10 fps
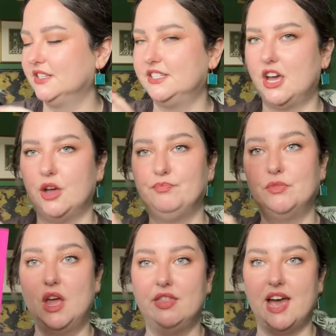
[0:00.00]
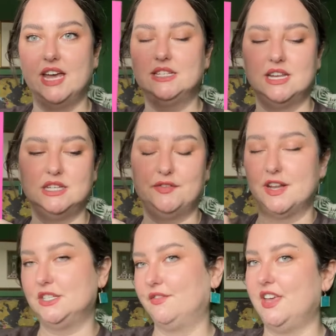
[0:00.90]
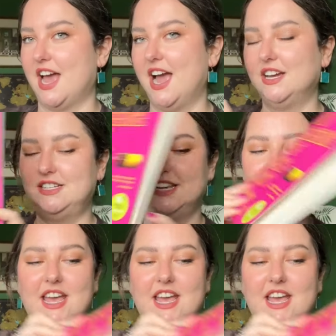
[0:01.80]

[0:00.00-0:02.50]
So that is In Defense of the Act.